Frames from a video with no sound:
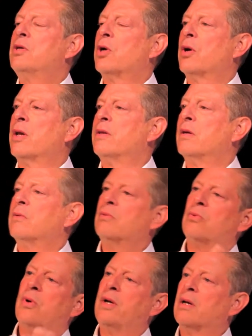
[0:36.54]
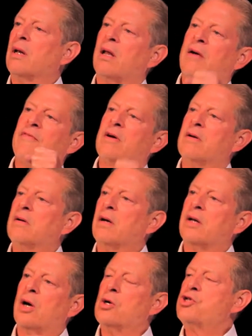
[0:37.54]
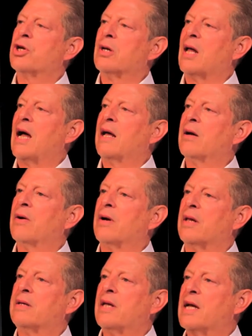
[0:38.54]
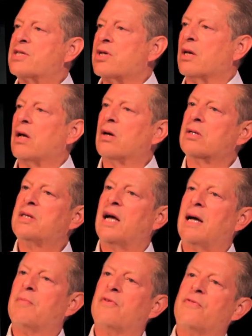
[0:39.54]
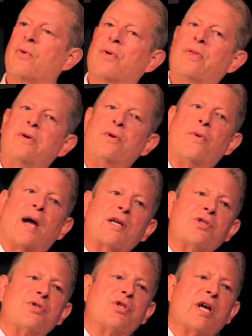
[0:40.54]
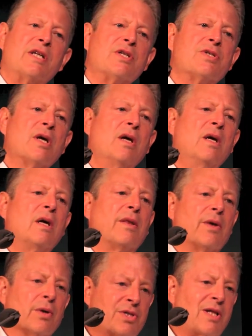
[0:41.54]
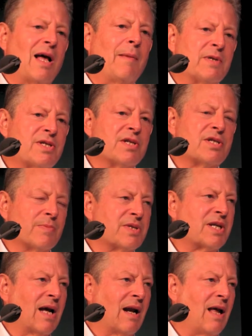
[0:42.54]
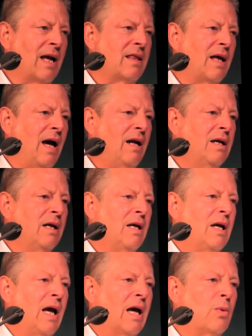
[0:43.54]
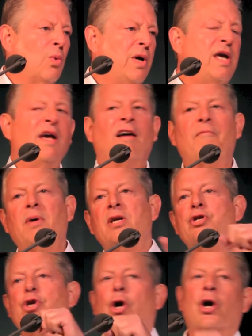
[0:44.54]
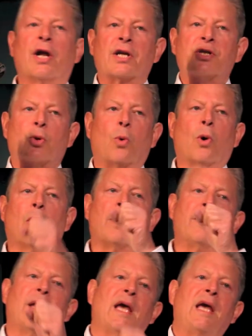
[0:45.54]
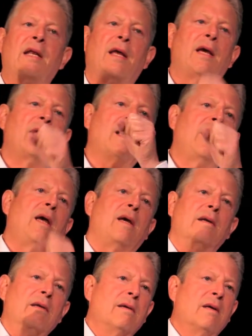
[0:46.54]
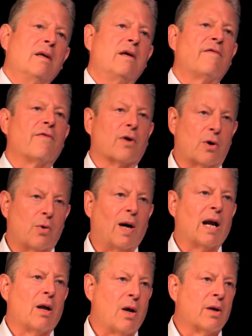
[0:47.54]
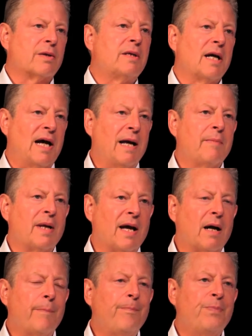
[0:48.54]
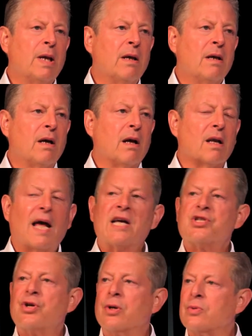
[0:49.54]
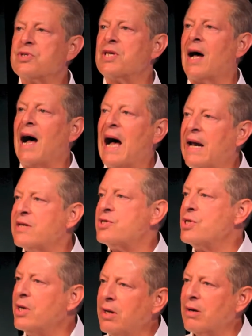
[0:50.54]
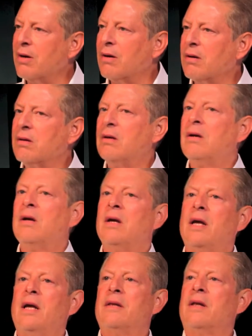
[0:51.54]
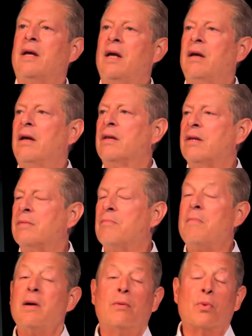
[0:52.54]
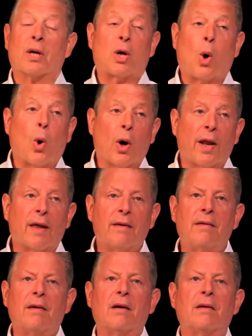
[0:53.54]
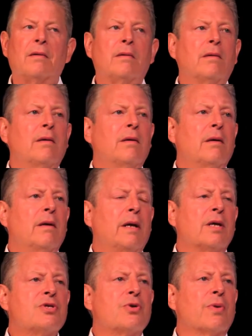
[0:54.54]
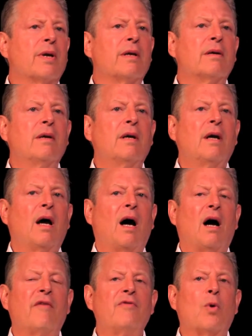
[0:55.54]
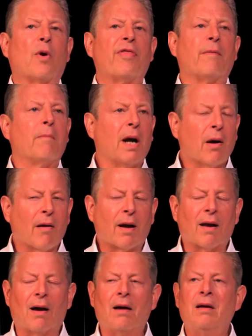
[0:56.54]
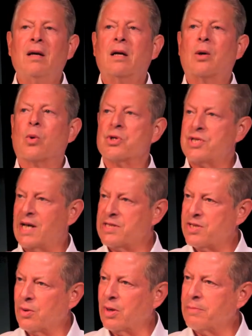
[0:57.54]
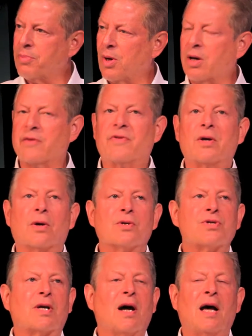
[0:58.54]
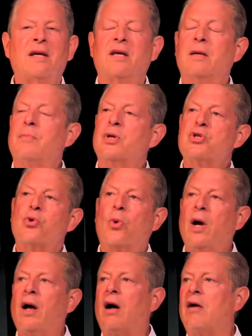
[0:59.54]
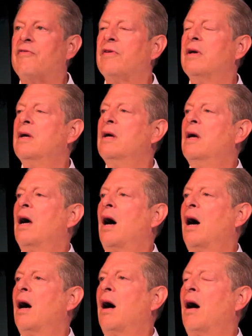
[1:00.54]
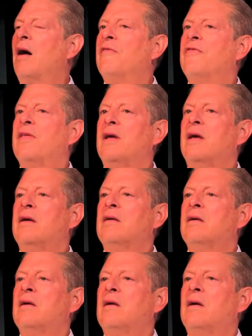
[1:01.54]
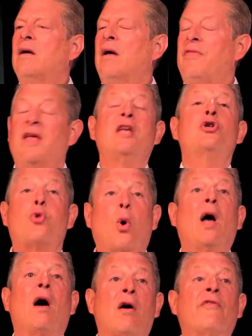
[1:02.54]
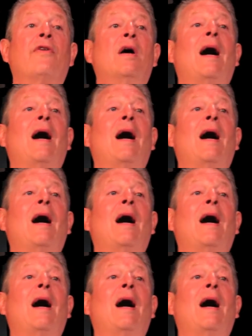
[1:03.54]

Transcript: turning the wheel of a, an ocean liner and it takes a long time before the direction changes. The Earth's climate system is kind of like that. And we have been turning toward heat, heat, heat for quite a long time now. Uh, last year was the hottest year in the, in the recorded uh, history of North America. Of course, that's only part of the Earth's continent, but 12 uh, of the, the 12